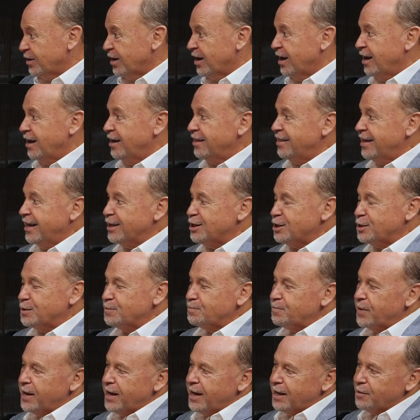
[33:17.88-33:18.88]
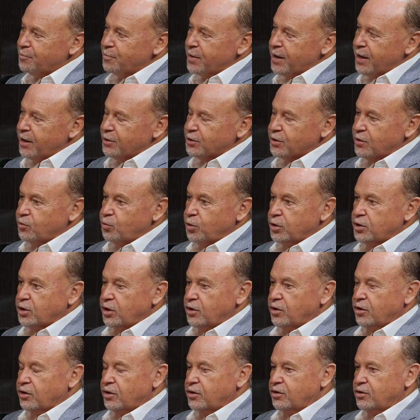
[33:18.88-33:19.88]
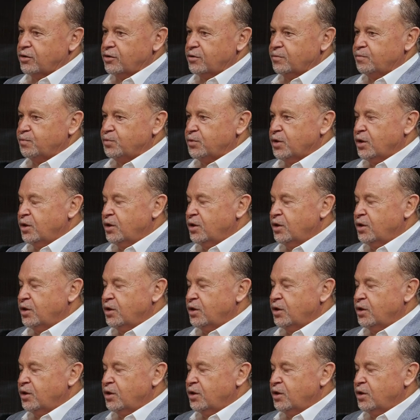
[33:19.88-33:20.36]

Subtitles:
you know, that's part and parcel of what you've got to do.